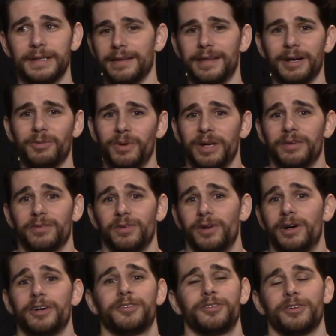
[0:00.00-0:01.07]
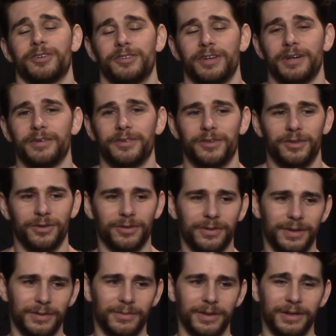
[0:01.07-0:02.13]
that we have lost ourselves to,
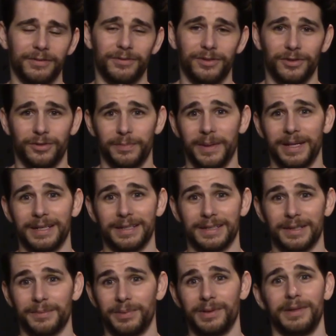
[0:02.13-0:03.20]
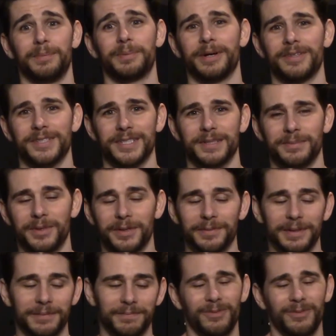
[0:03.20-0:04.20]
that we have just been completely present in the moment.